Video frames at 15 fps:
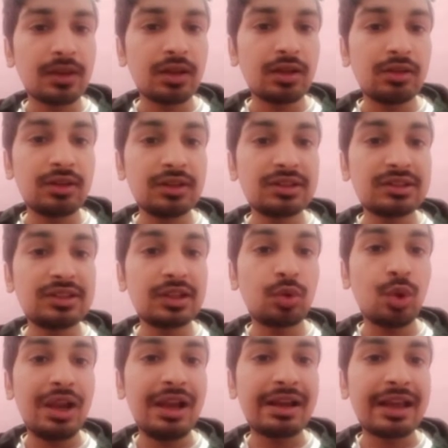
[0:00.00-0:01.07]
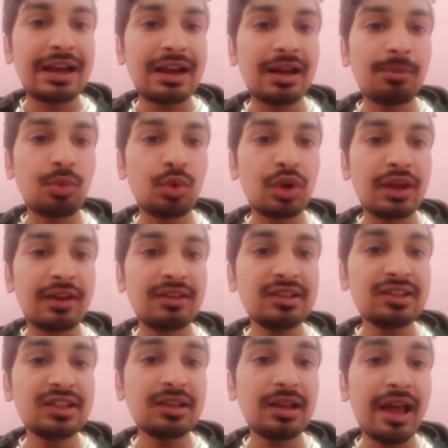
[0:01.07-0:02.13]
this is the 12 candle moving
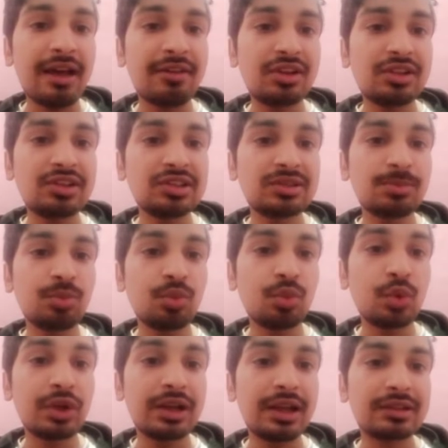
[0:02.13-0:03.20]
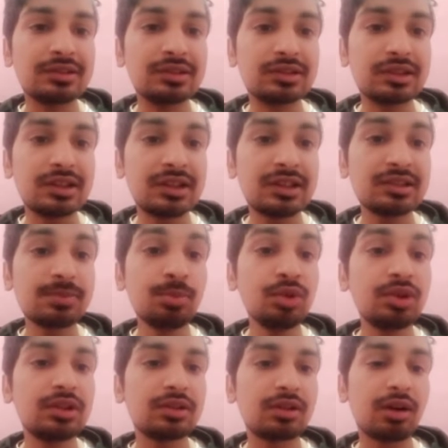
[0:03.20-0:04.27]
average and the average is moving like this. It is
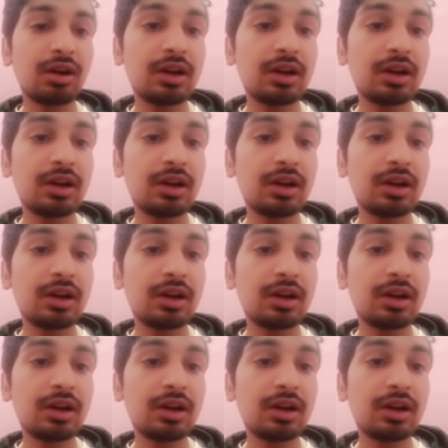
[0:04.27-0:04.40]
smoother.